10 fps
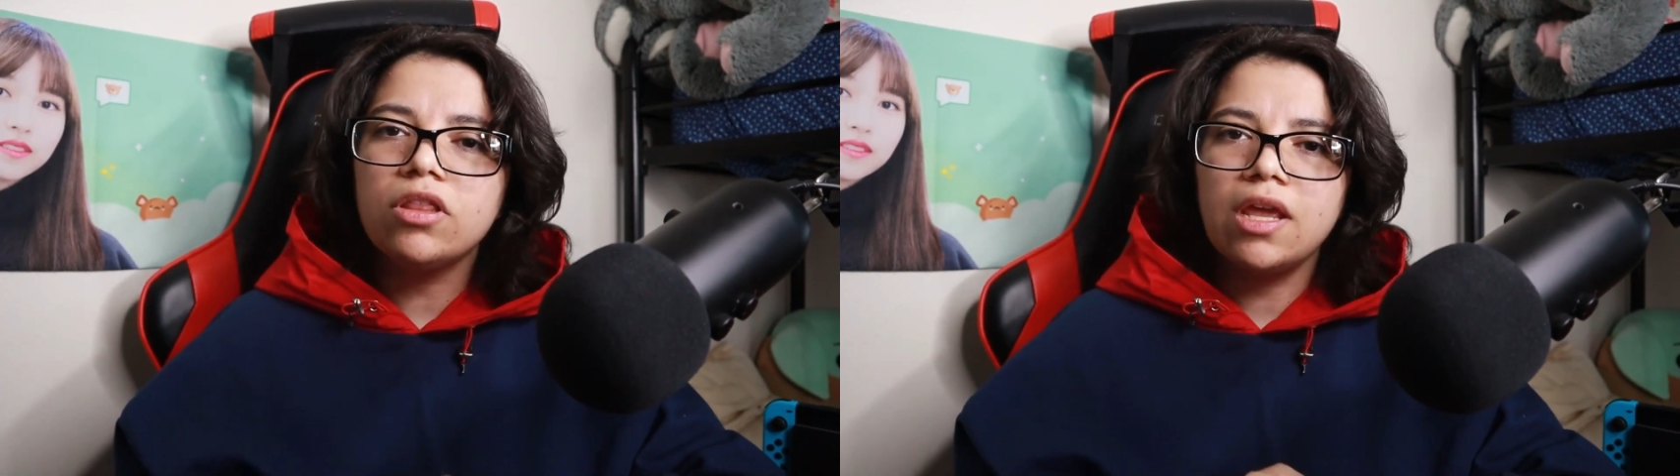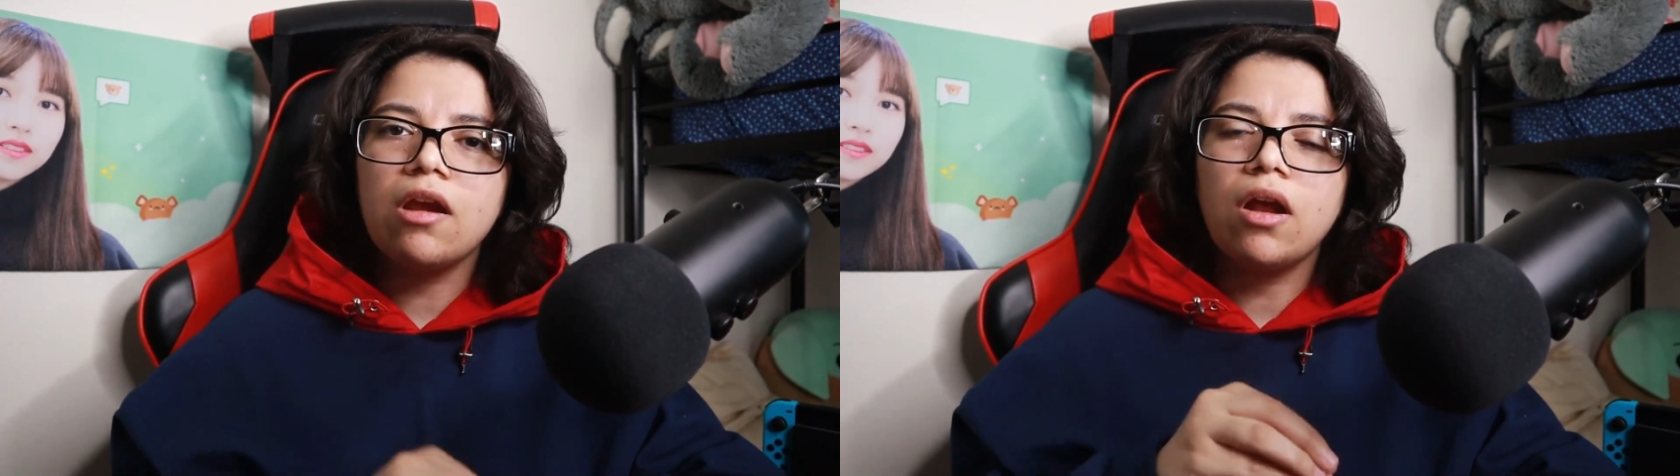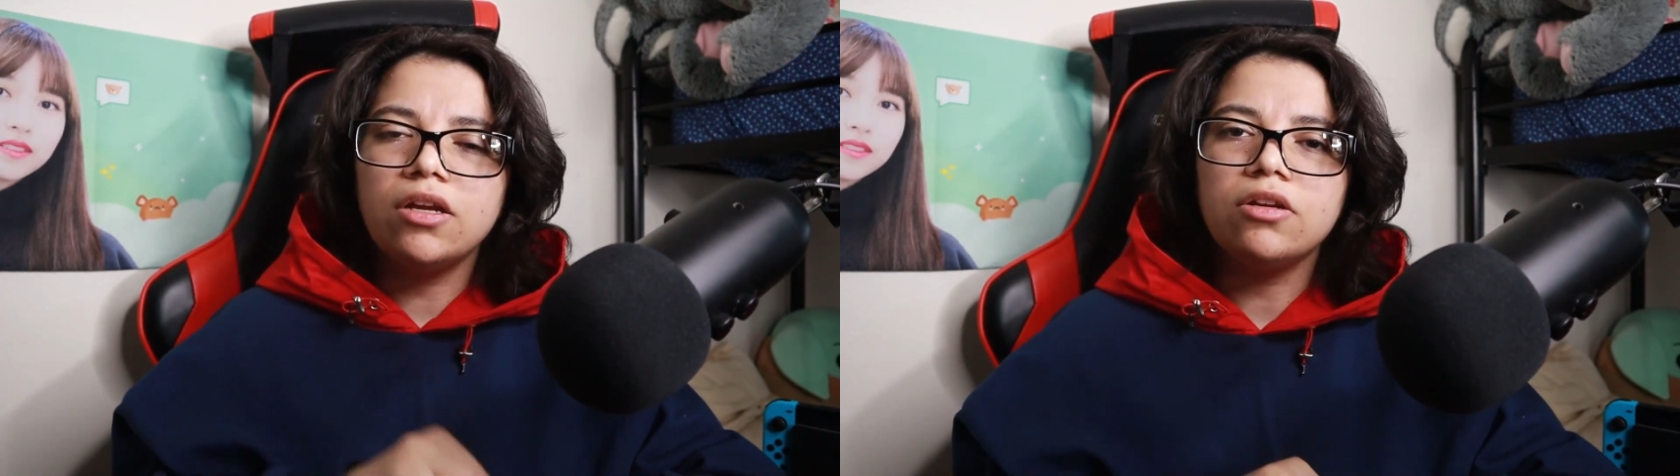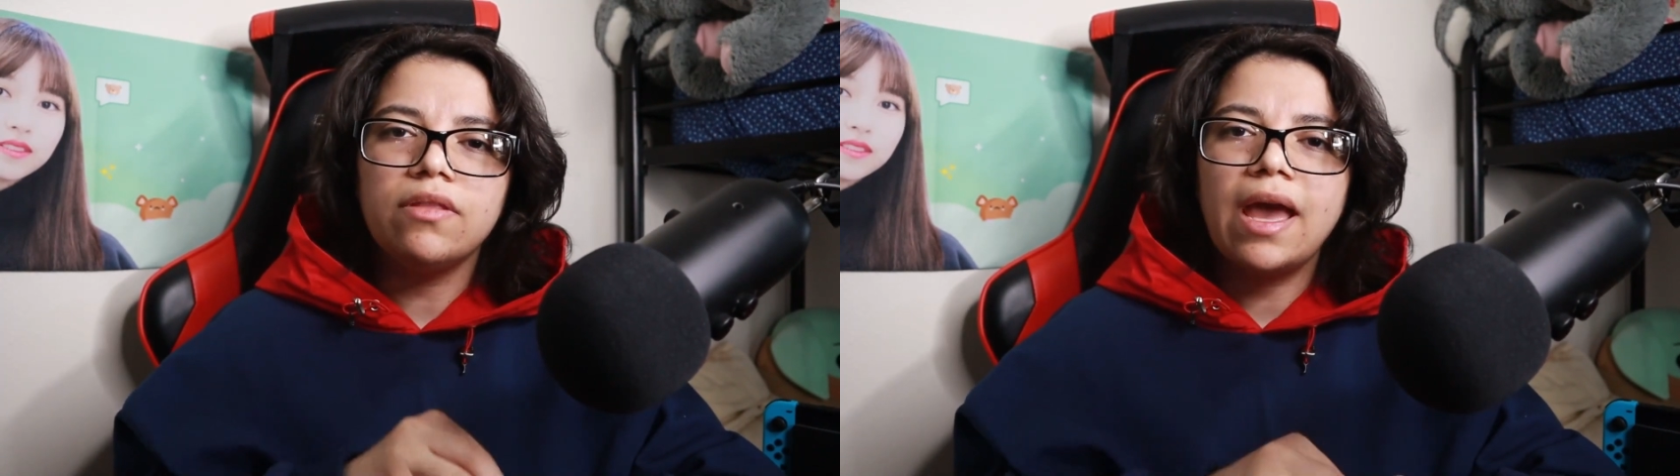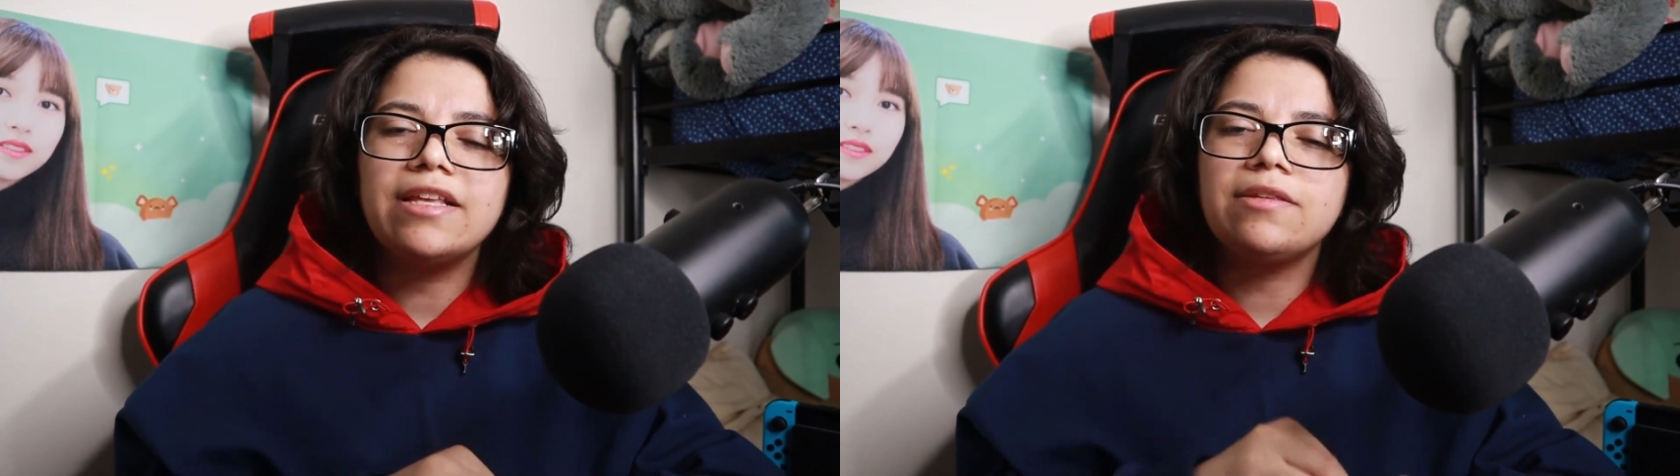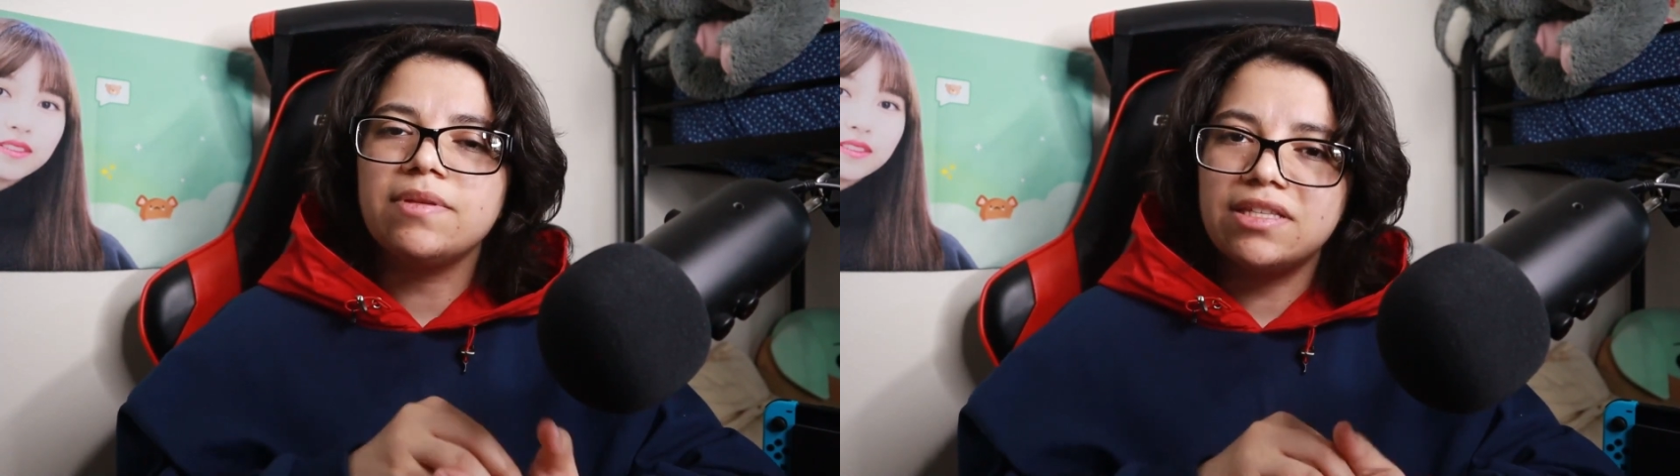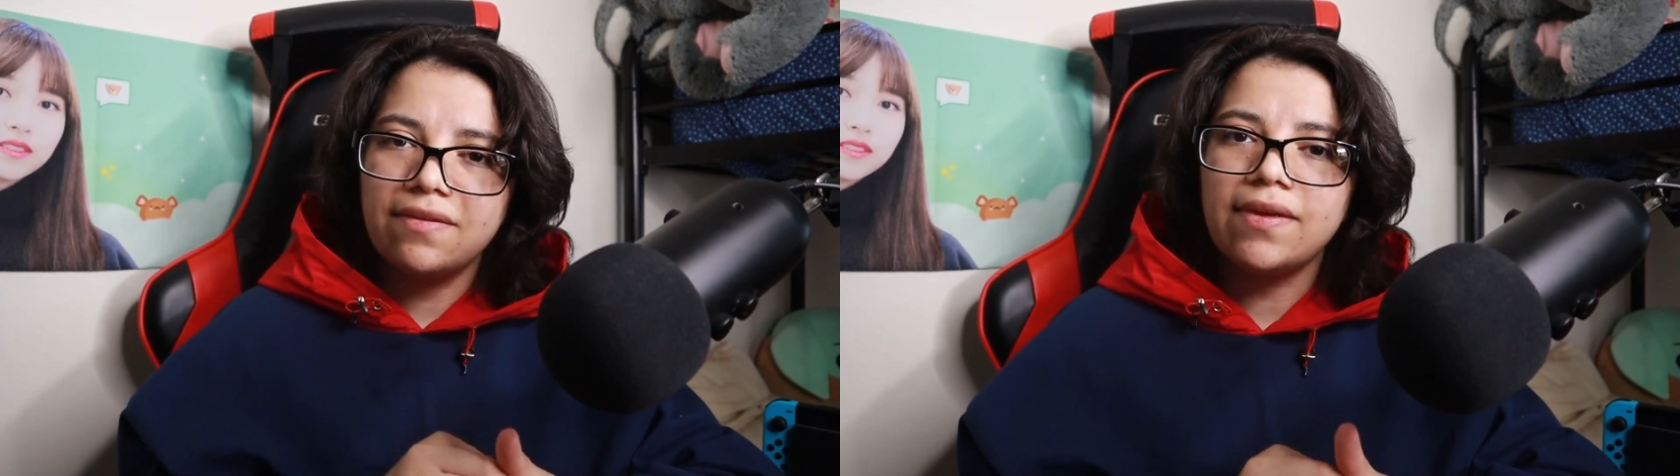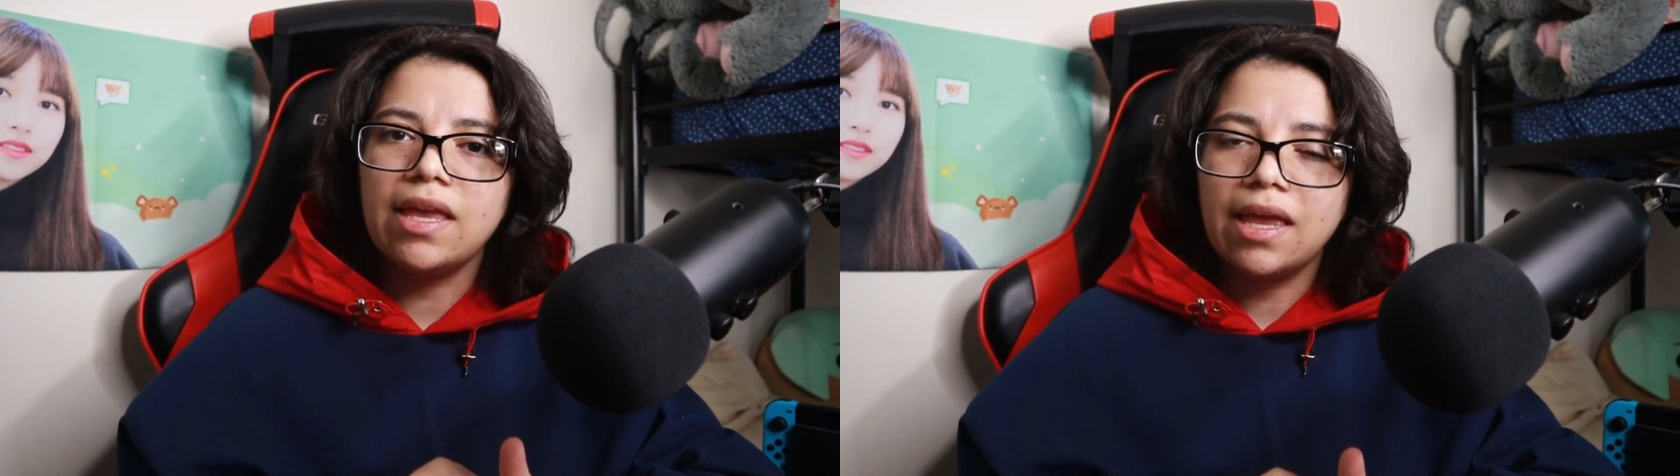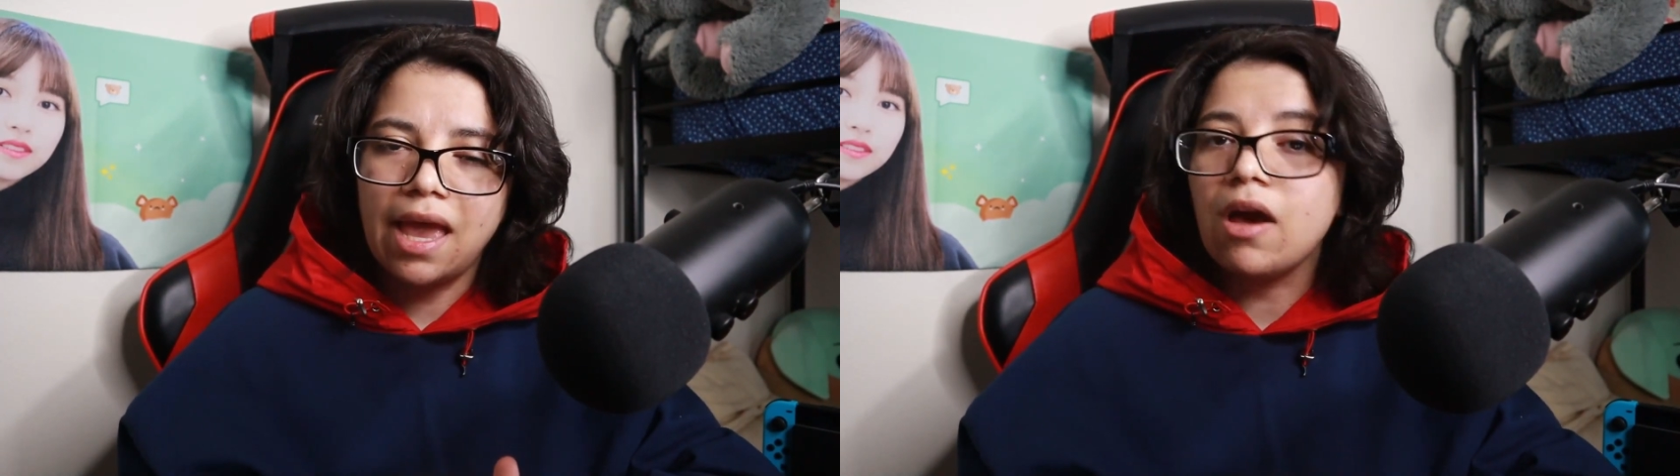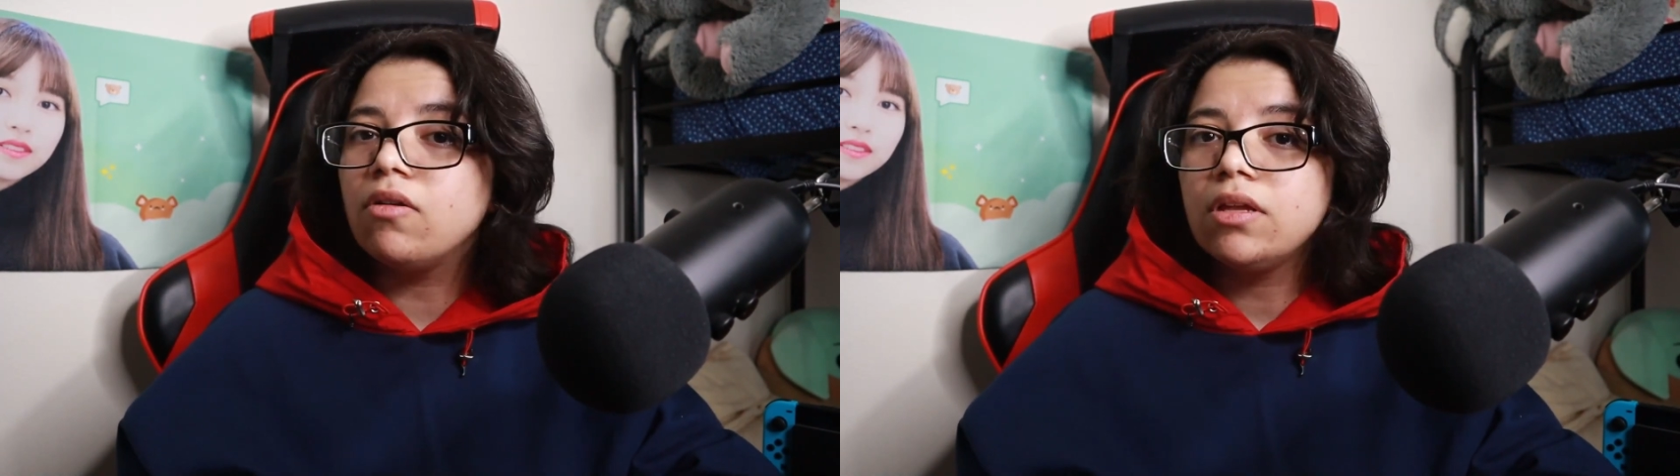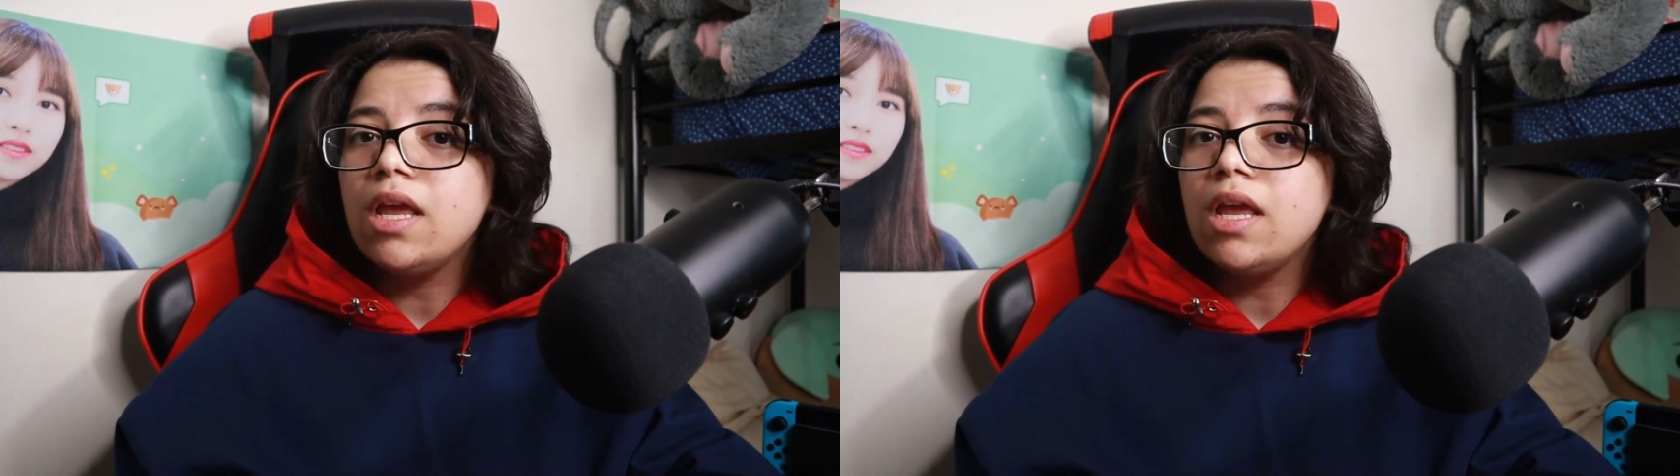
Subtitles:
there under that specific account,